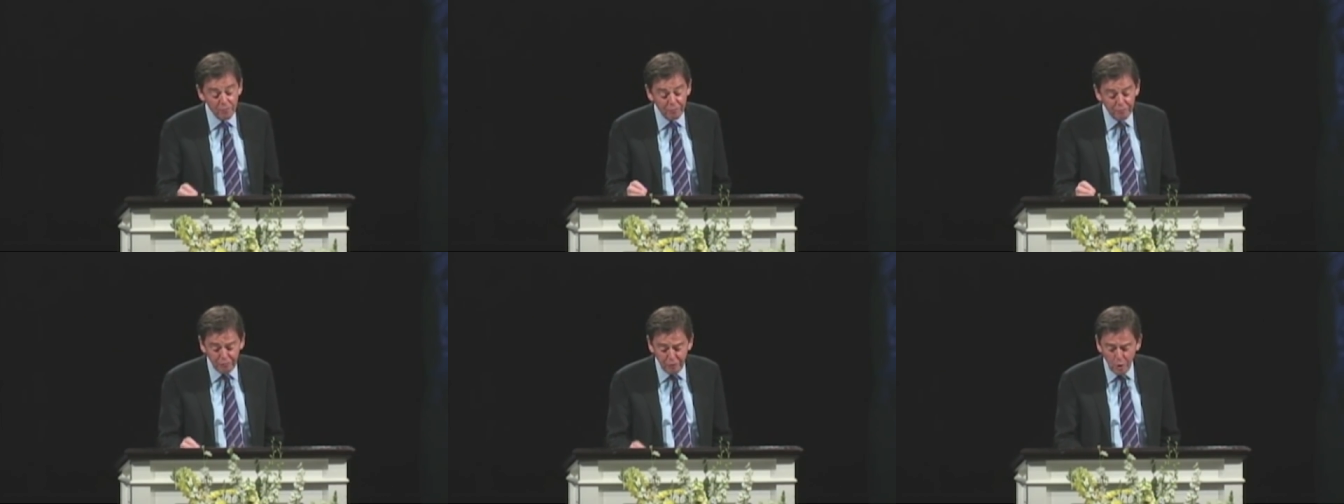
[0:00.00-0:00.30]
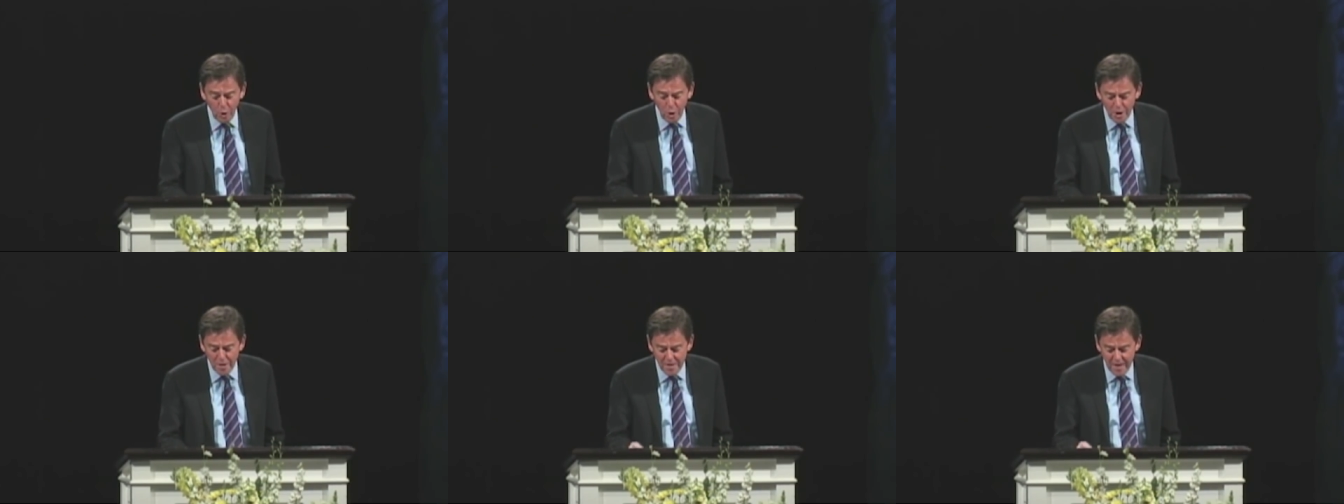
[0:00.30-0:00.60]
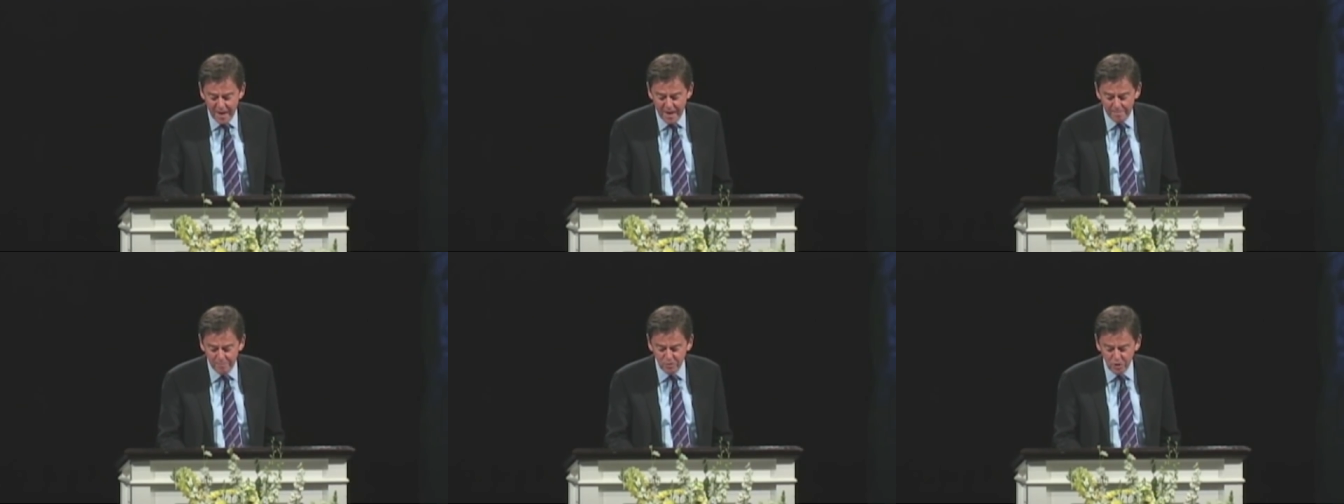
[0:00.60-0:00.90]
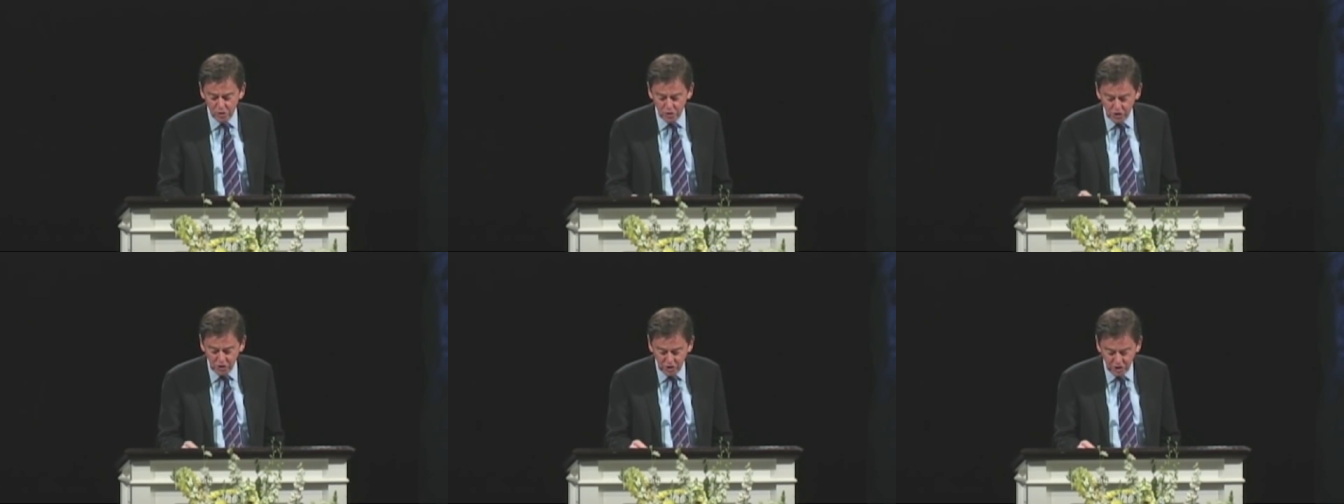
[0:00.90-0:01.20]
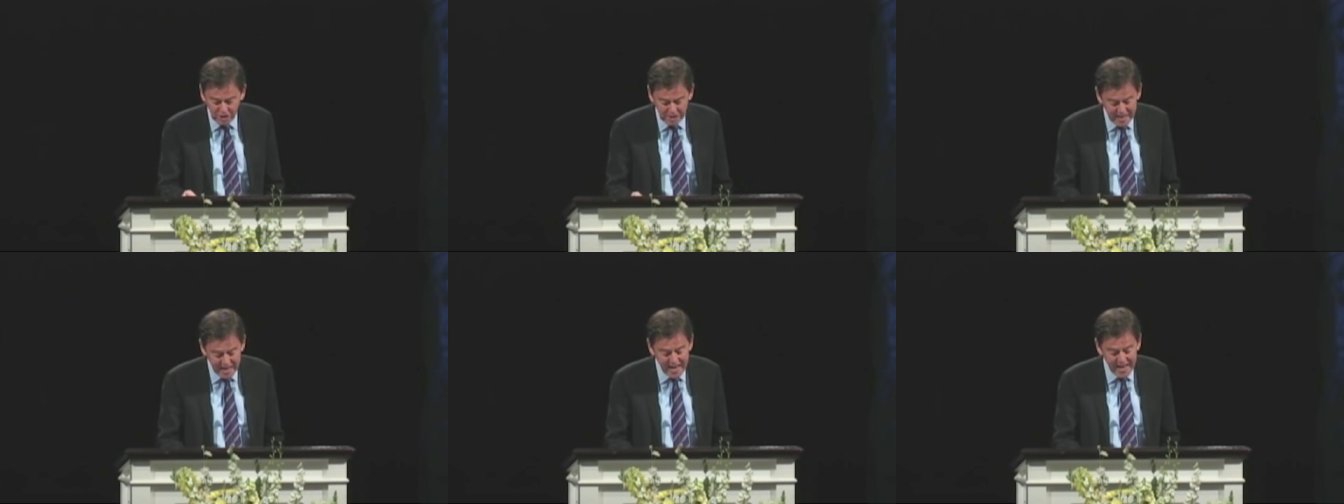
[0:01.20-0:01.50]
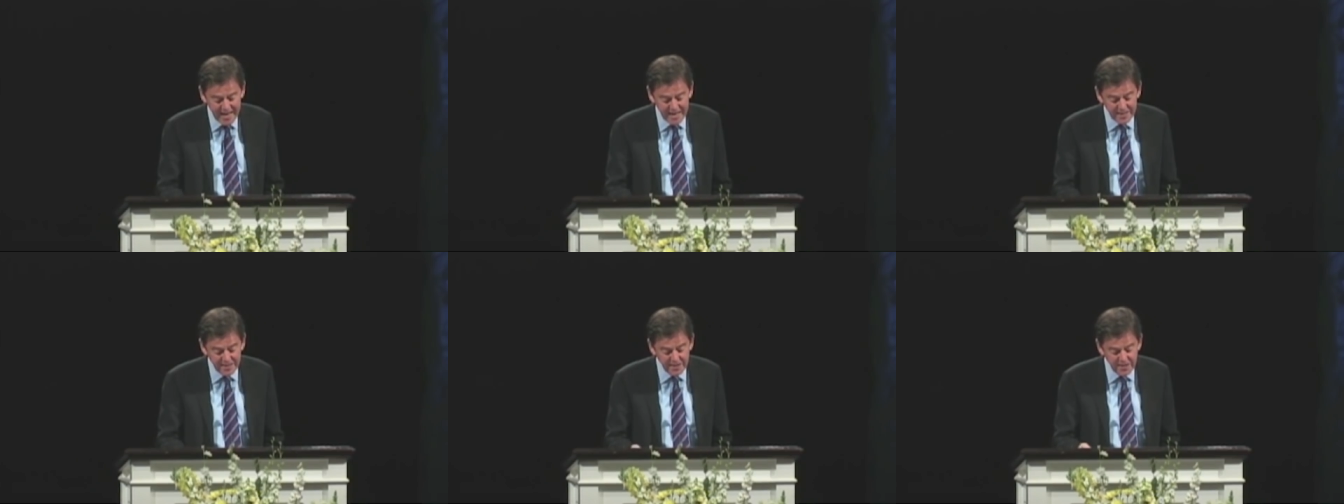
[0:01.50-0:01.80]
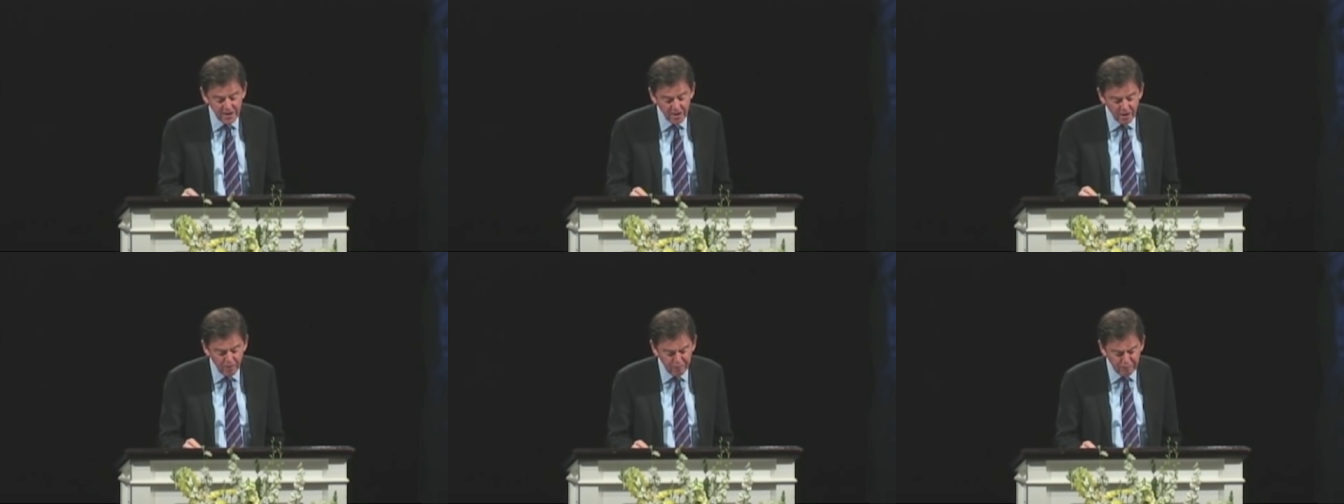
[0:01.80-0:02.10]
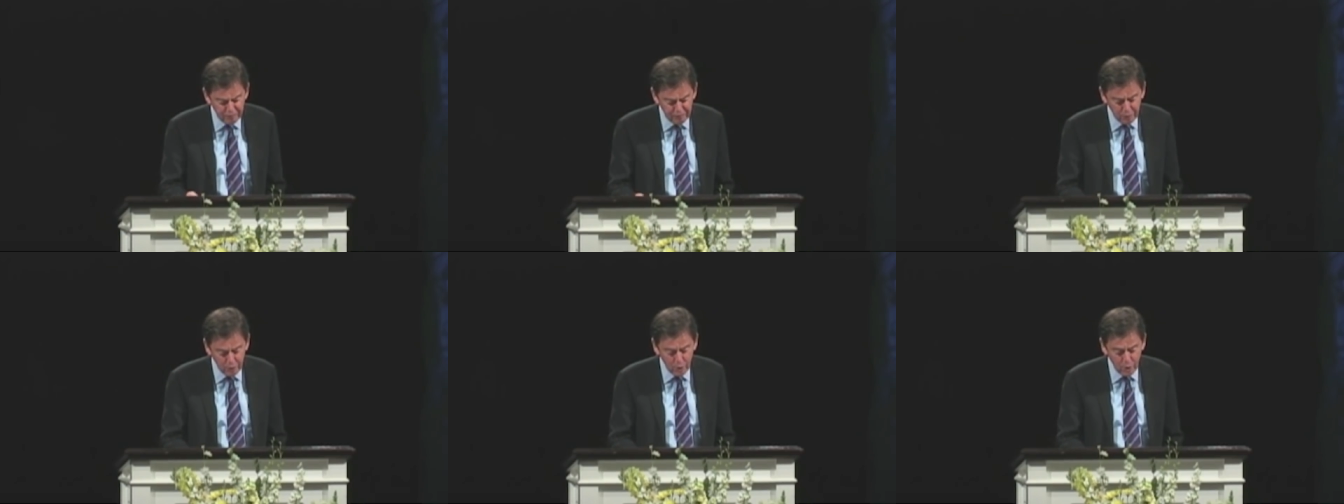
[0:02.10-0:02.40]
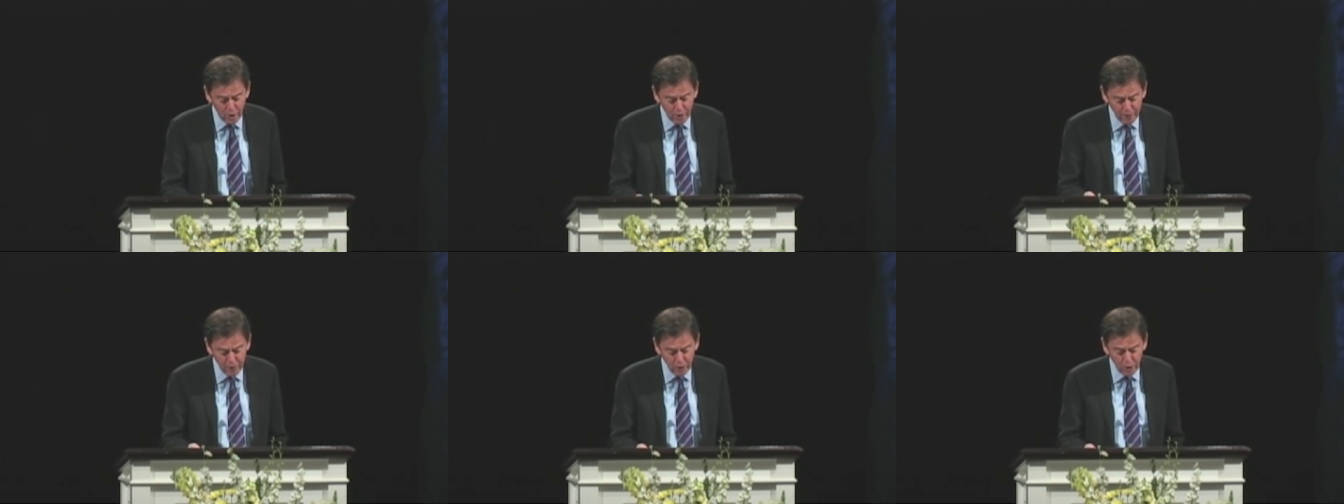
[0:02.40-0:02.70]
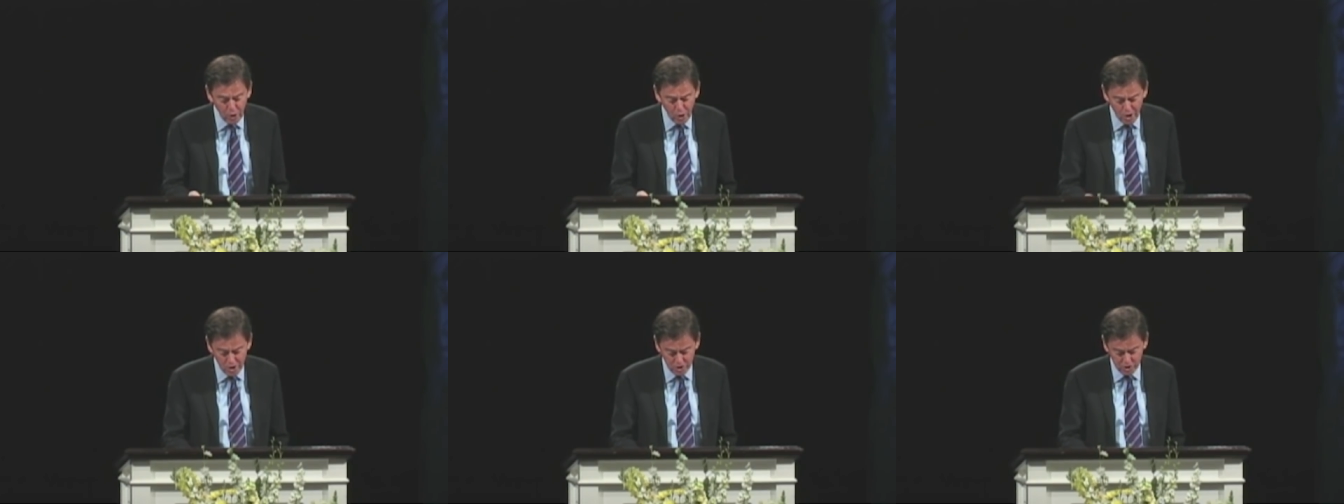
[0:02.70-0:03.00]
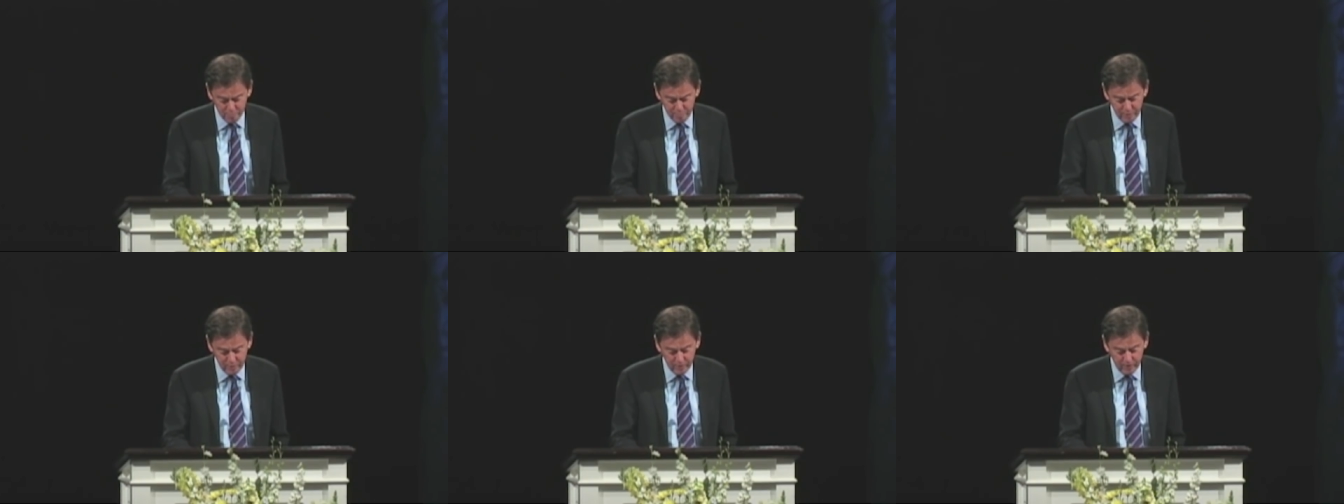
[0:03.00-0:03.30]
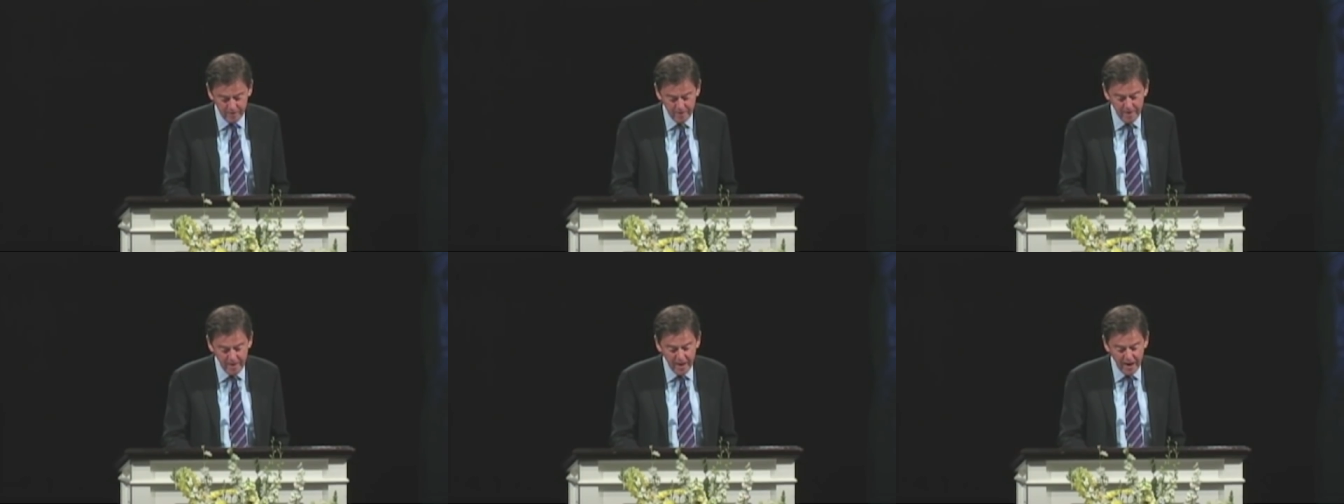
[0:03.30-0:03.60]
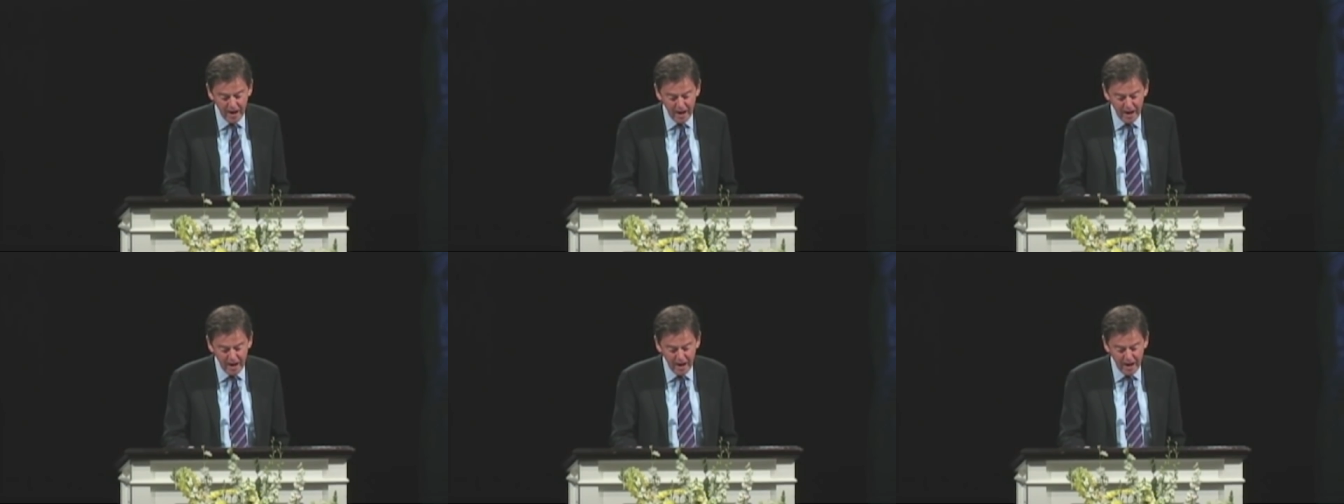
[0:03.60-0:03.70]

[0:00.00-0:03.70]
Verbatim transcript: for them to stand for the gospel.